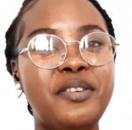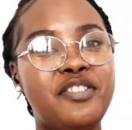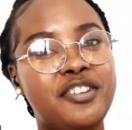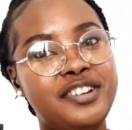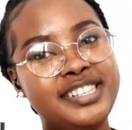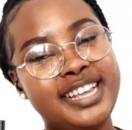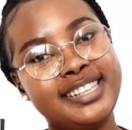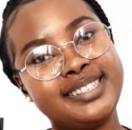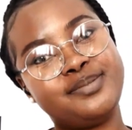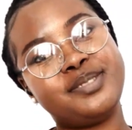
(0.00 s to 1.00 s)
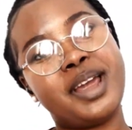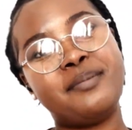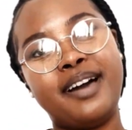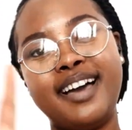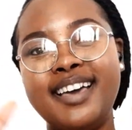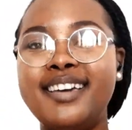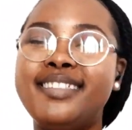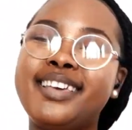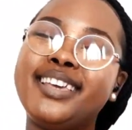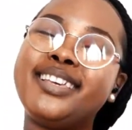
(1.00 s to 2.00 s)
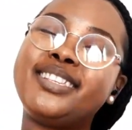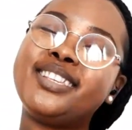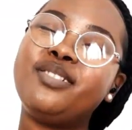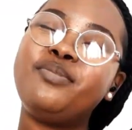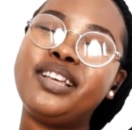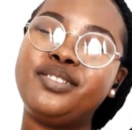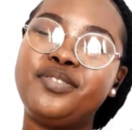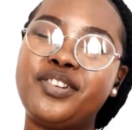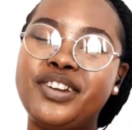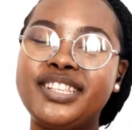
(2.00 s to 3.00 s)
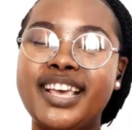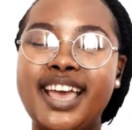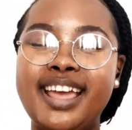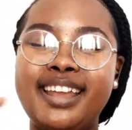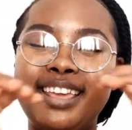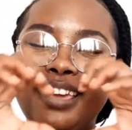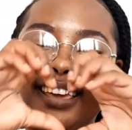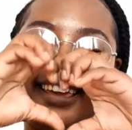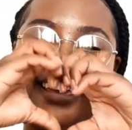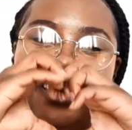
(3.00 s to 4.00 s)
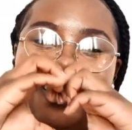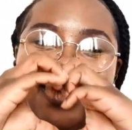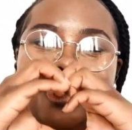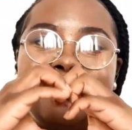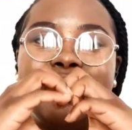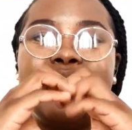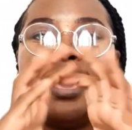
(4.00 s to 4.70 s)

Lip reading: If you're a returning subscriber, thank you so much for returning.